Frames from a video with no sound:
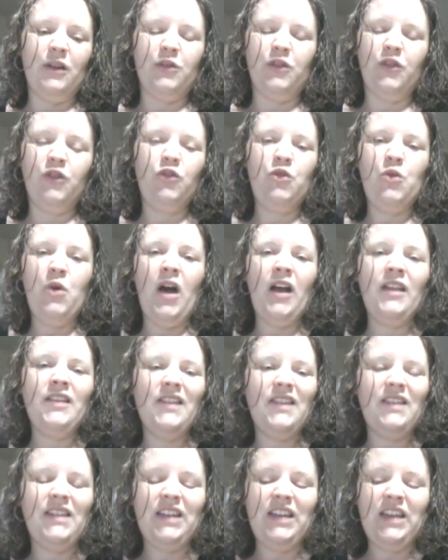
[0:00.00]
just too hot
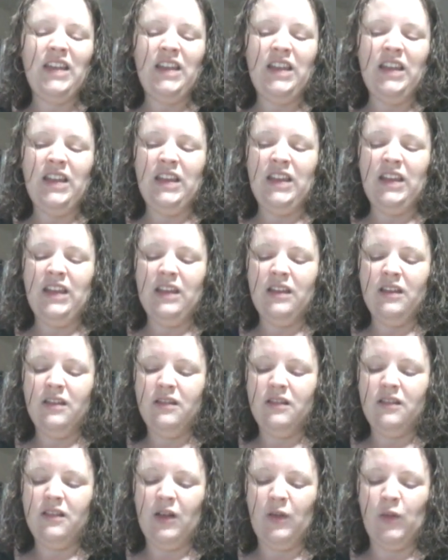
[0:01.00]
and sticky.
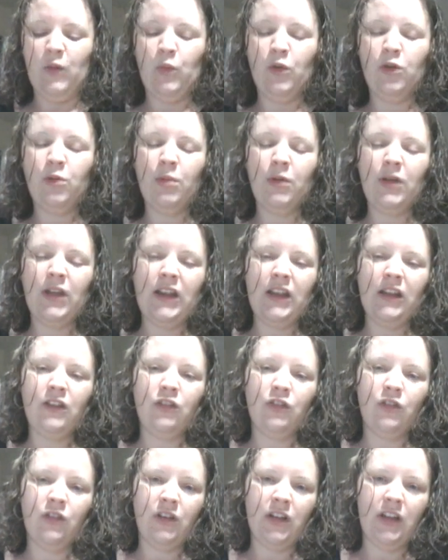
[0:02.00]
I was worried about getting
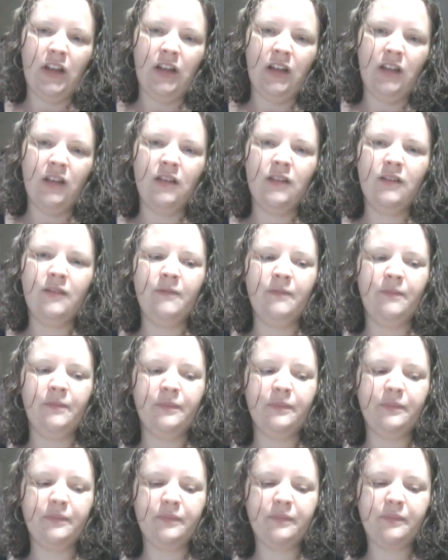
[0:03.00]
it dirty
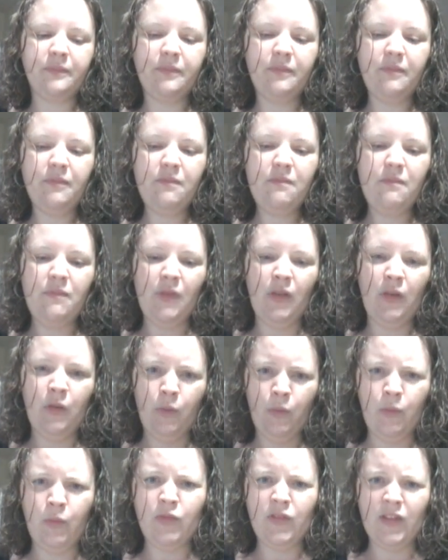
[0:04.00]

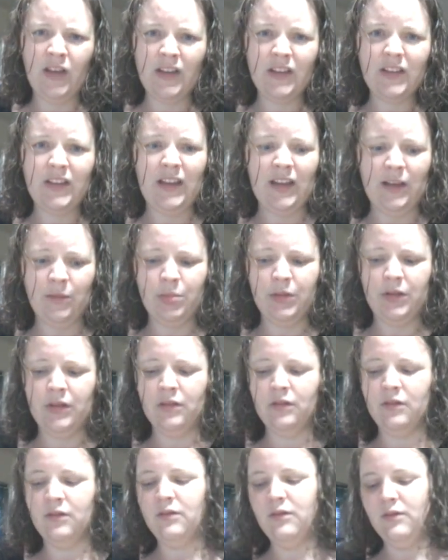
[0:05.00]
because we were tent
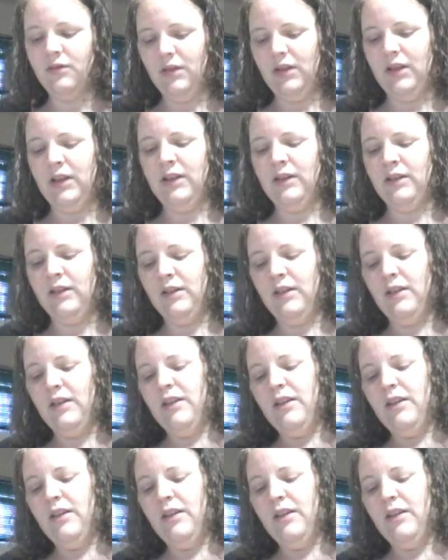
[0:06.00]
camping, and